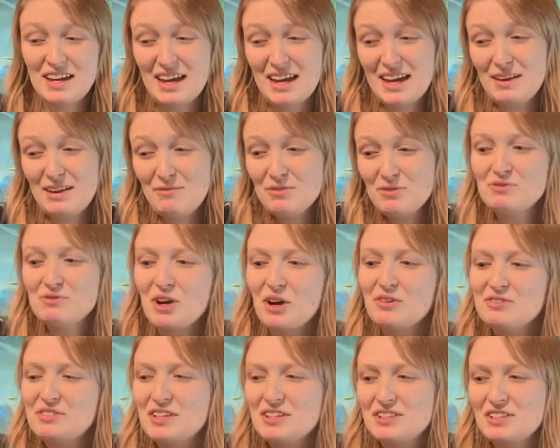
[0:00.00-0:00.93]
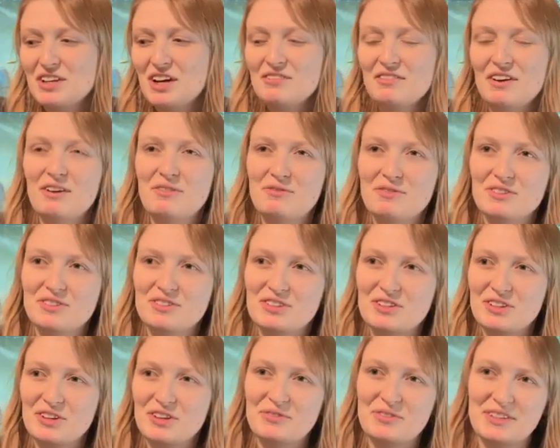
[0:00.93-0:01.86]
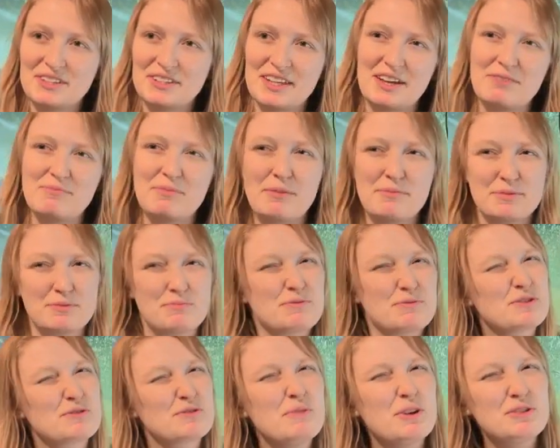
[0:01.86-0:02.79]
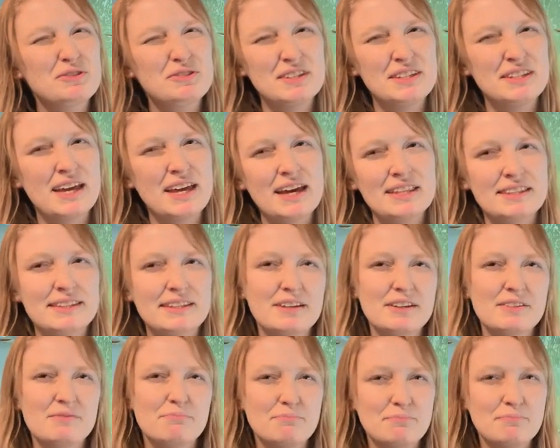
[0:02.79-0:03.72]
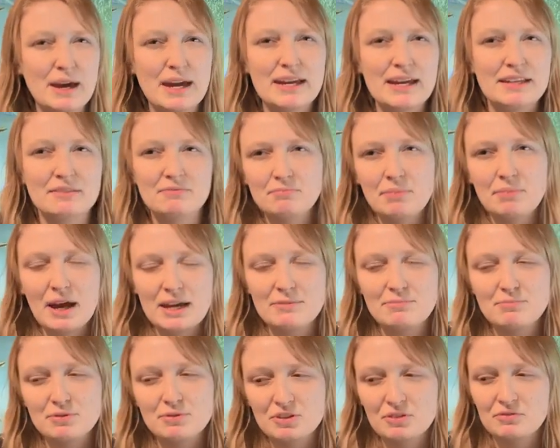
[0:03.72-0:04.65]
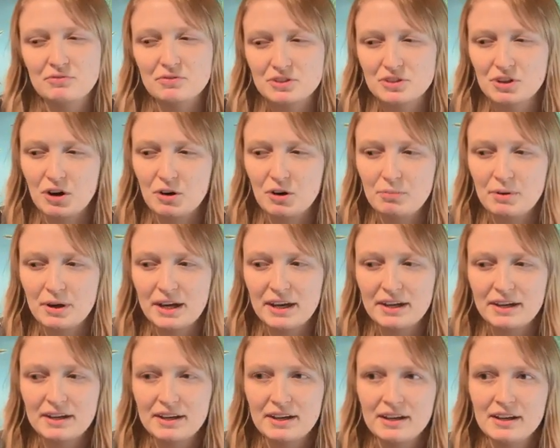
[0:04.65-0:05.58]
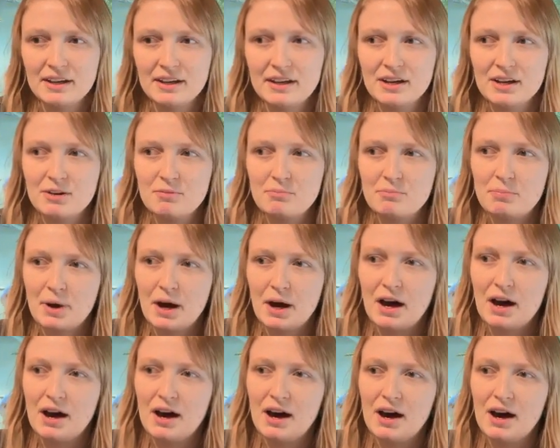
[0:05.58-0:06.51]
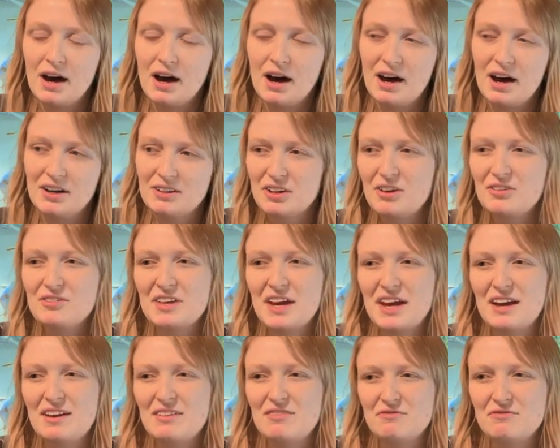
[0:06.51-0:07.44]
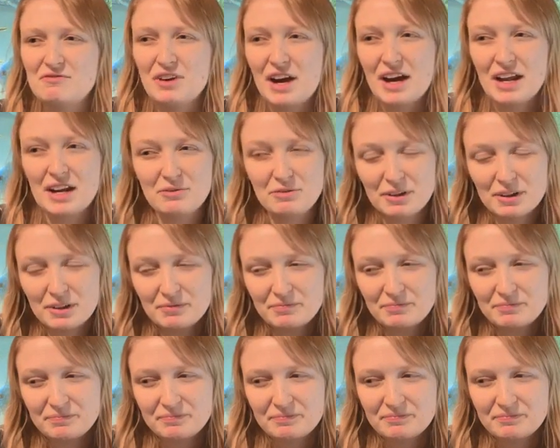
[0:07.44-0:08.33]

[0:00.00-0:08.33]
If you notice, I reference a lot of the same papers because mostly they're the main papers of the topic, but I know they're relevant.